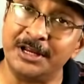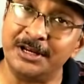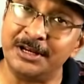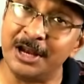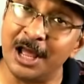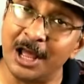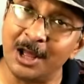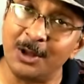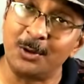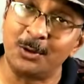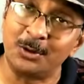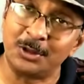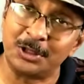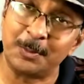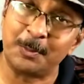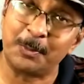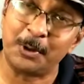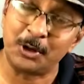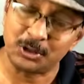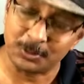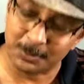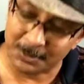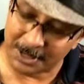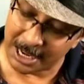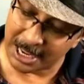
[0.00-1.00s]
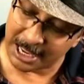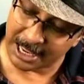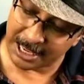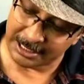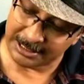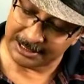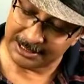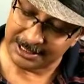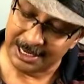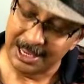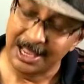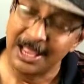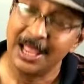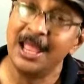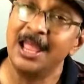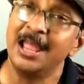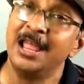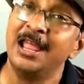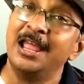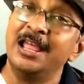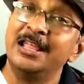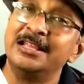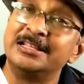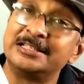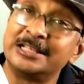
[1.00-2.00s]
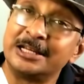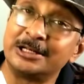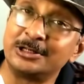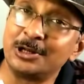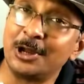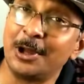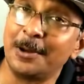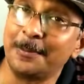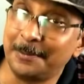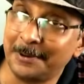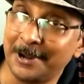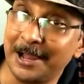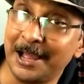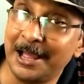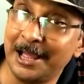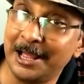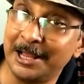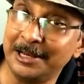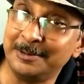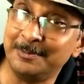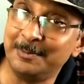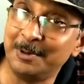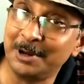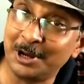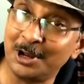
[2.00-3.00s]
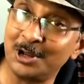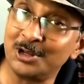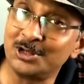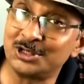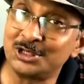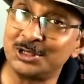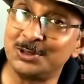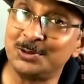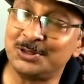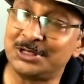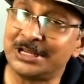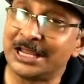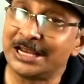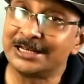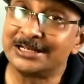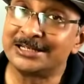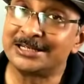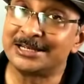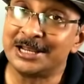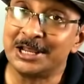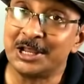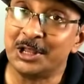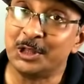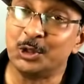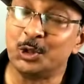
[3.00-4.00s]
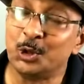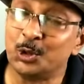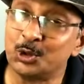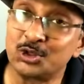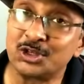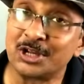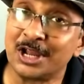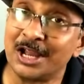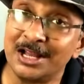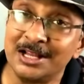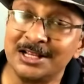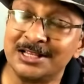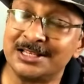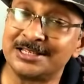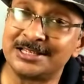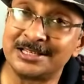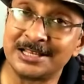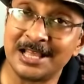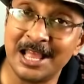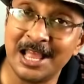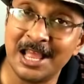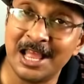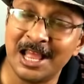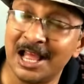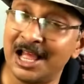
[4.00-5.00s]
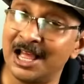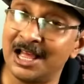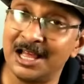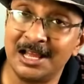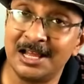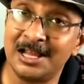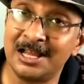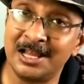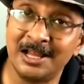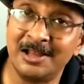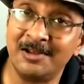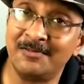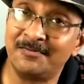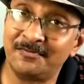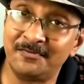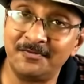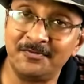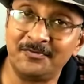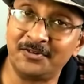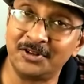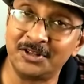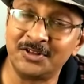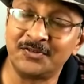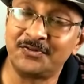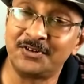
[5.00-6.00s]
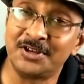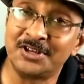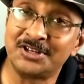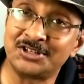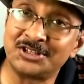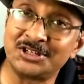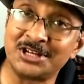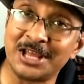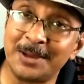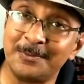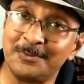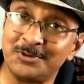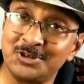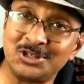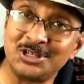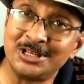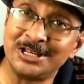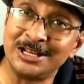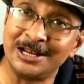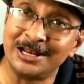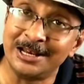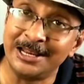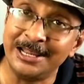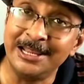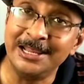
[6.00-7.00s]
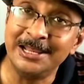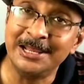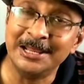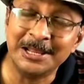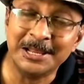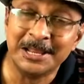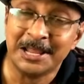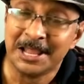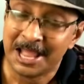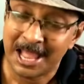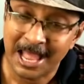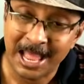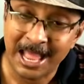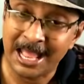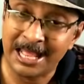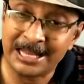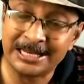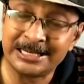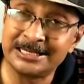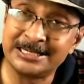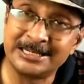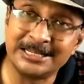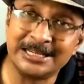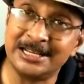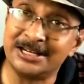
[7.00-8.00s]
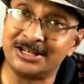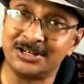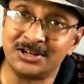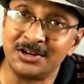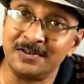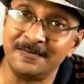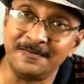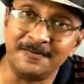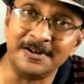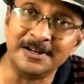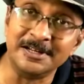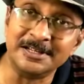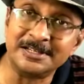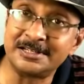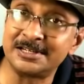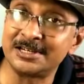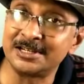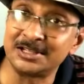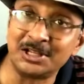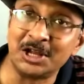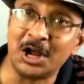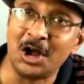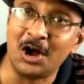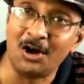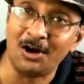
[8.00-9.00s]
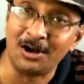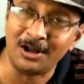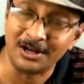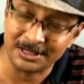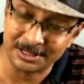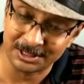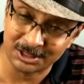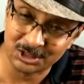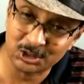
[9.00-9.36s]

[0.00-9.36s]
Now, the bottom card is the top card, because you dealt those cards for the first time singly, and it reversed the order.